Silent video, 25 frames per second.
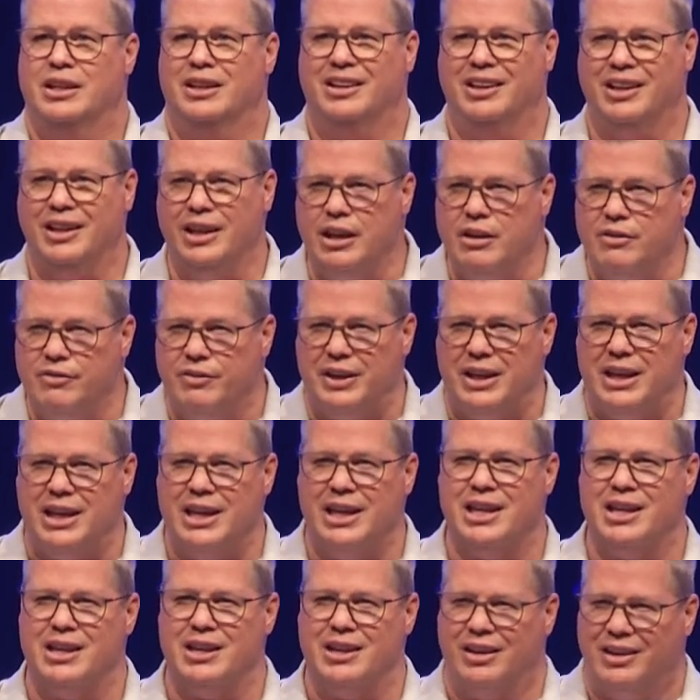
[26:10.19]
Leave
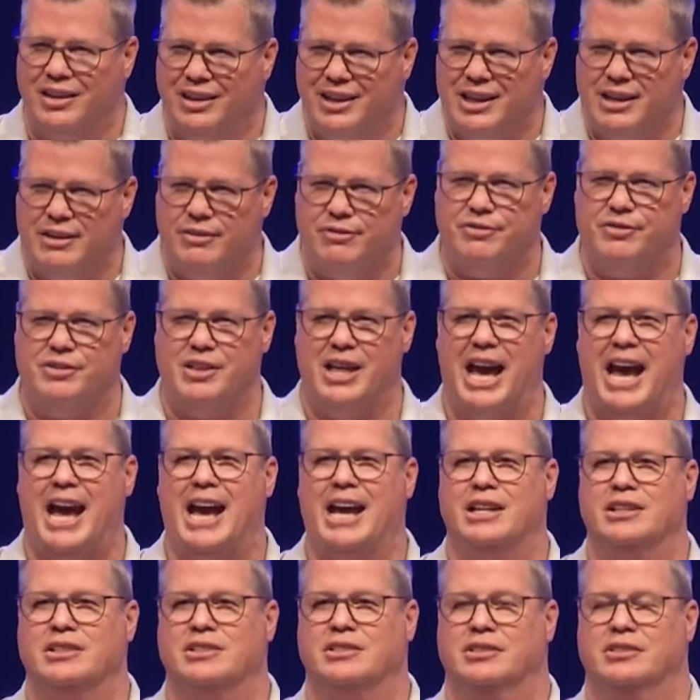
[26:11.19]
it, leave
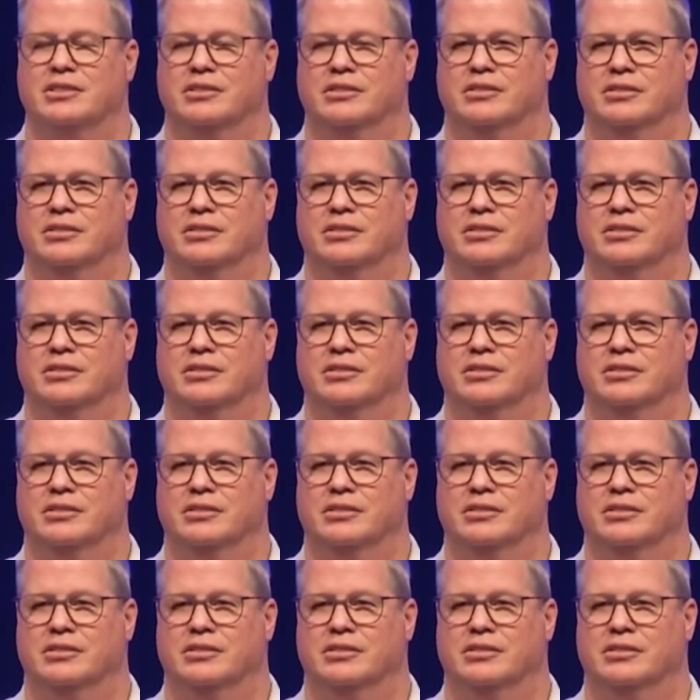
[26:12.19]
that.